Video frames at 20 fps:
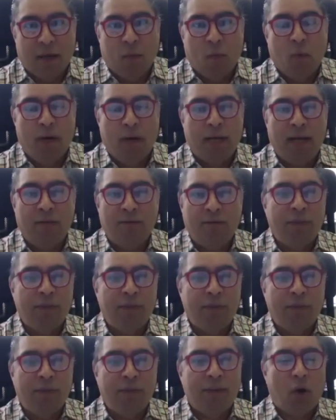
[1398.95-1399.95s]
When
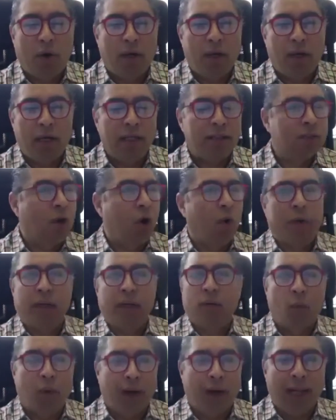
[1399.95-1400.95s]
everything is
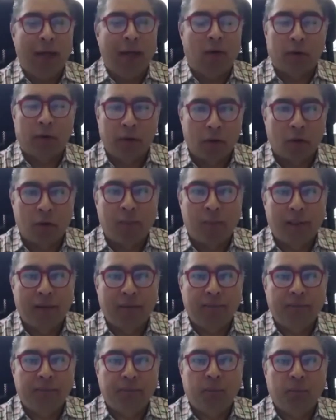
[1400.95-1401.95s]
going well or
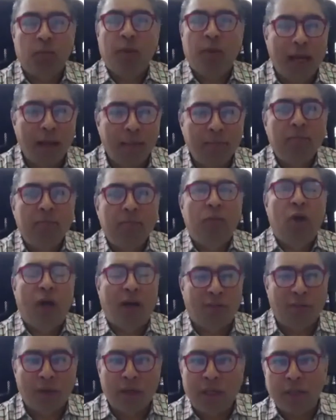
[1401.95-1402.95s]
normal, yeah, you
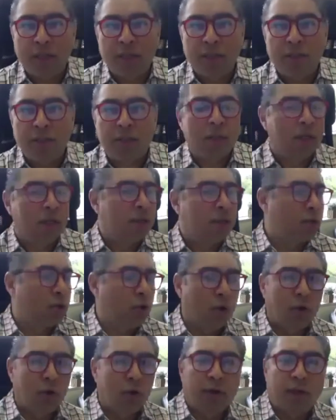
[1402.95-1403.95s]
have leaders
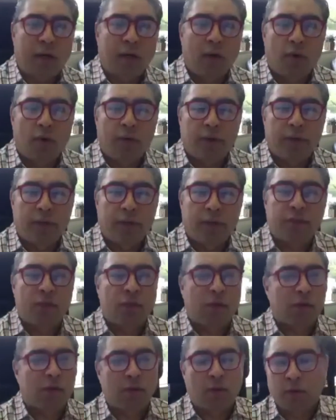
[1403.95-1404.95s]
stronger than others,
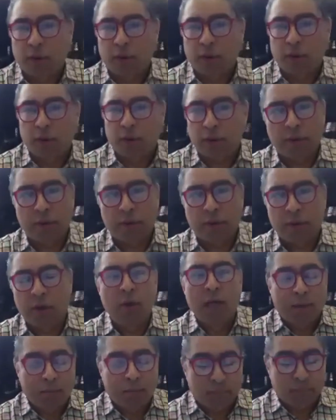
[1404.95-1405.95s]
or
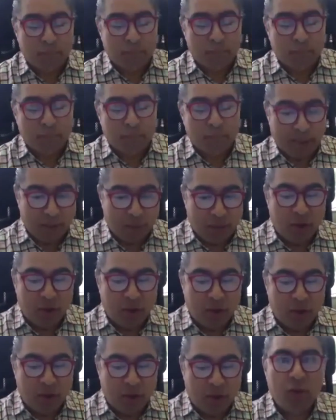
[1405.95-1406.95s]
but
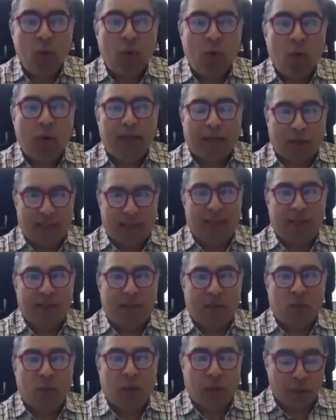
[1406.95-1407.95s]
when you are in a
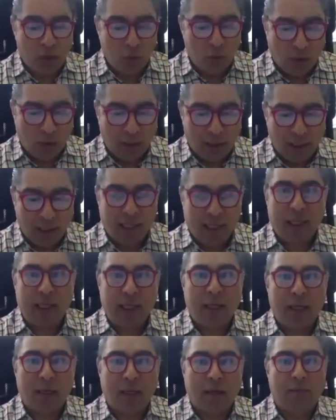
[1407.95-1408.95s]
crisis, when you are
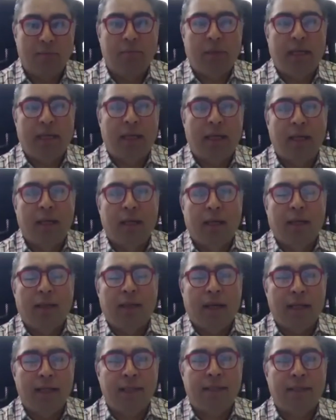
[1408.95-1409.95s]
leading a company
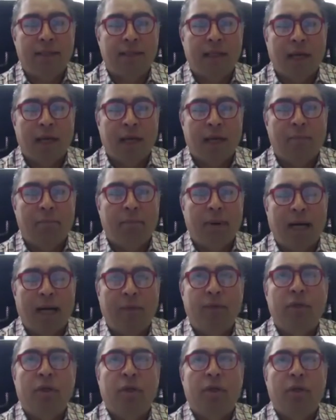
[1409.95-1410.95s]
that is
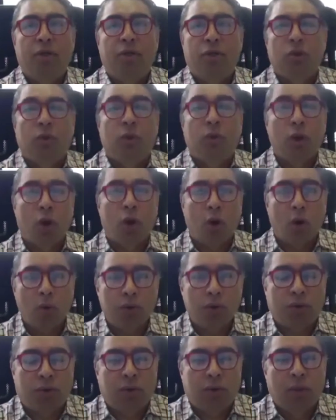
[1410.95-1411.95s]
about to
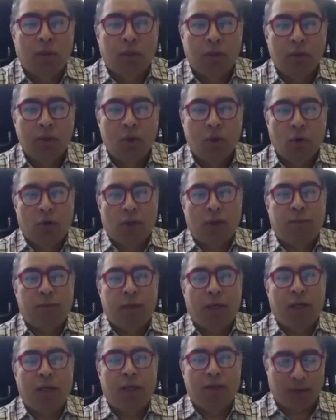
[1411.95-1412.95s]
close doors
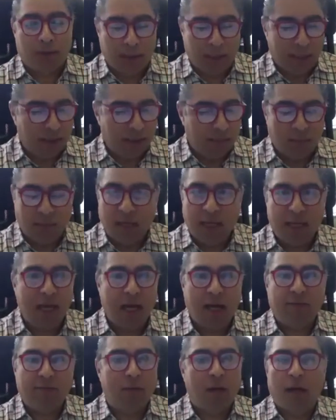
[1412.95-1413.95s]
because they
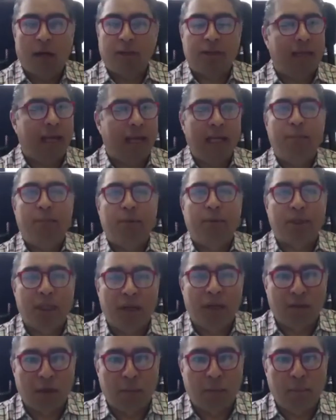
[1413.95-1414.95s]
have lost
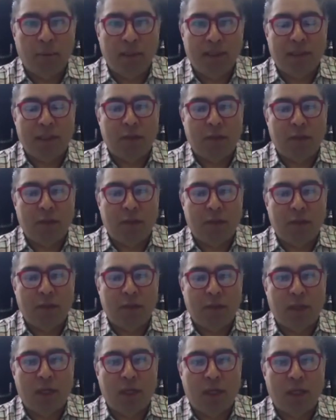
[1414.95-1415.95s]
80% of their business because
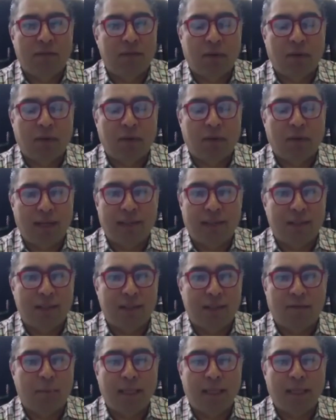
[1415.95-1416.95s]
of the crisis of the
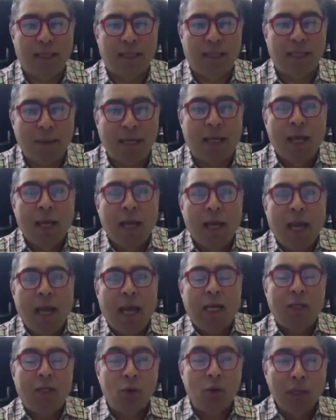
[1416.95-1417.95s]
pandemic,
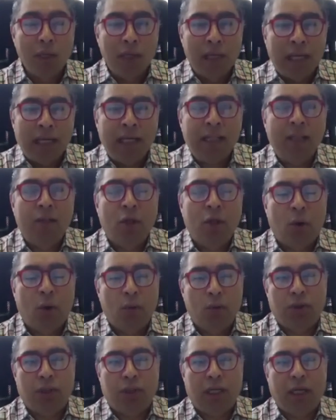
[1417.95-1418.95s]
and you lead
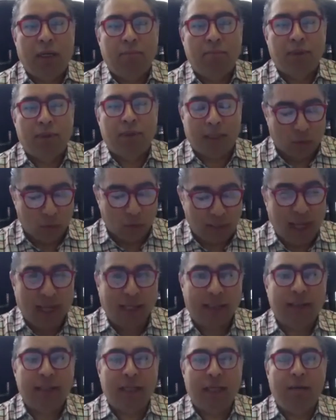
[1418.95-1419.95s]
those teams or
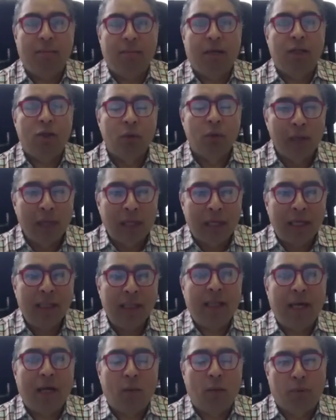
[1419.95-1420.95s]
that team, and you
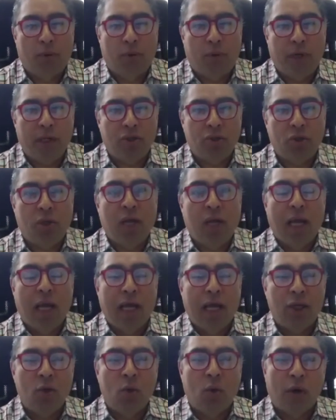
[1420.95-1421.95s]
lead that operation,
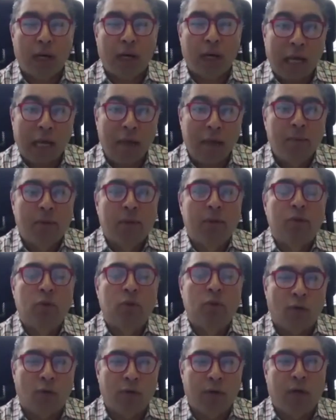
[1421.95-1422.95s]
and you are able
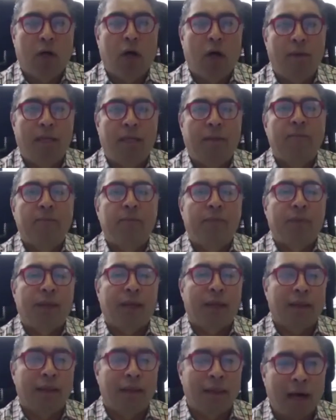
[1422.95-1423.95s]
to overcome it,
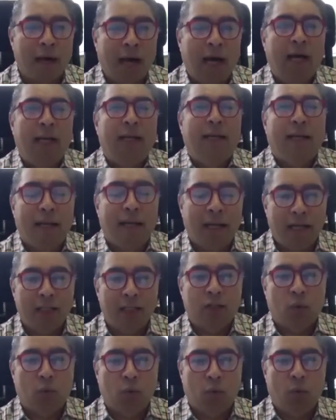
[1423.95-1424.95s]
that
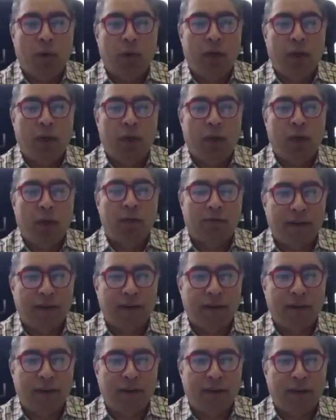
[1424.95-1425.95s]
is when your
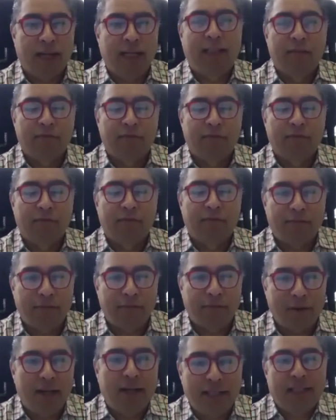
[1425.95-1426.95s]
final
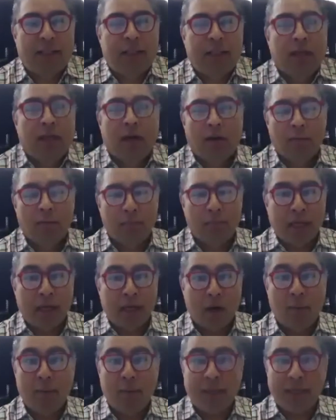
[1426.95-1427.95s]
fire test of
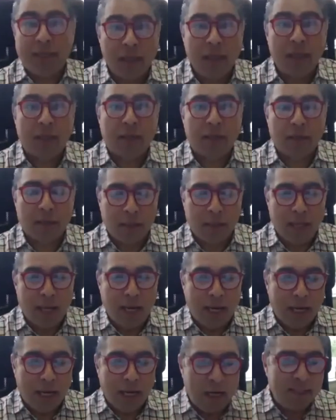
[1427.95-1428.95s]
becoming a leader.
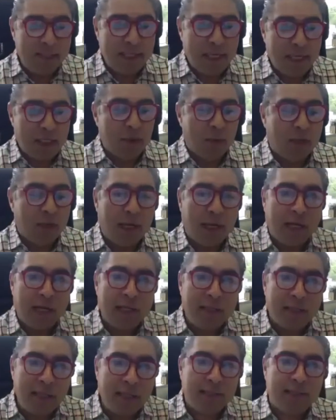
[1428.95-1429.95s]
And let me tell you,
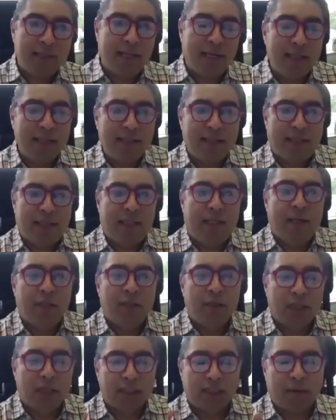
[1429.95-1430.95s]
in this sense,
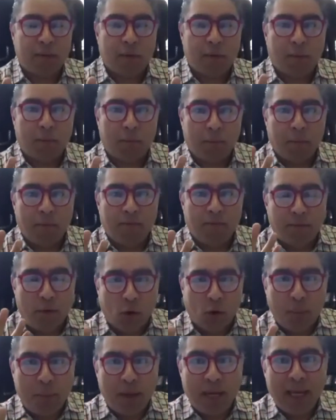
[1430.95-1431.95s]
there's
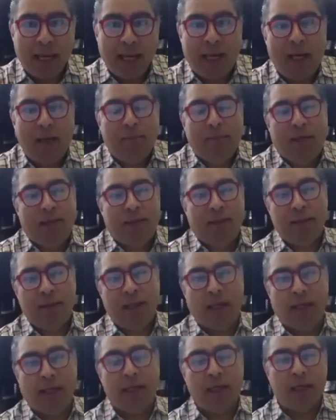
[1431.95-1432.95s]
four big elements
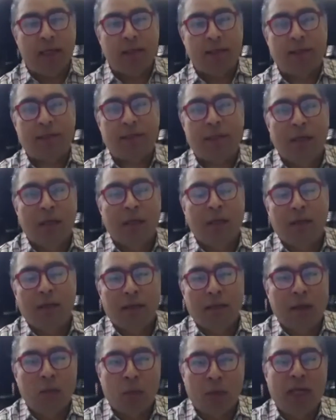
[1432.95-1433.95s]
that leaders
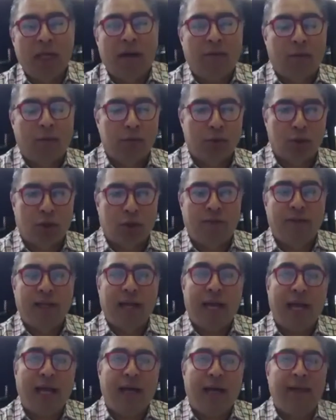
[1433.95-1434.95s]
that we have observed
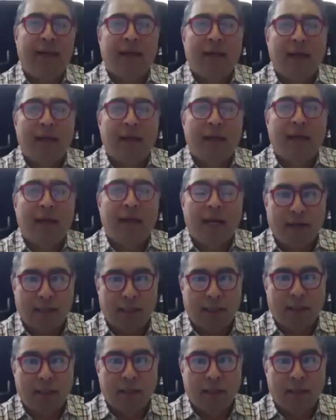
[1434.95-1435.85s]
have had.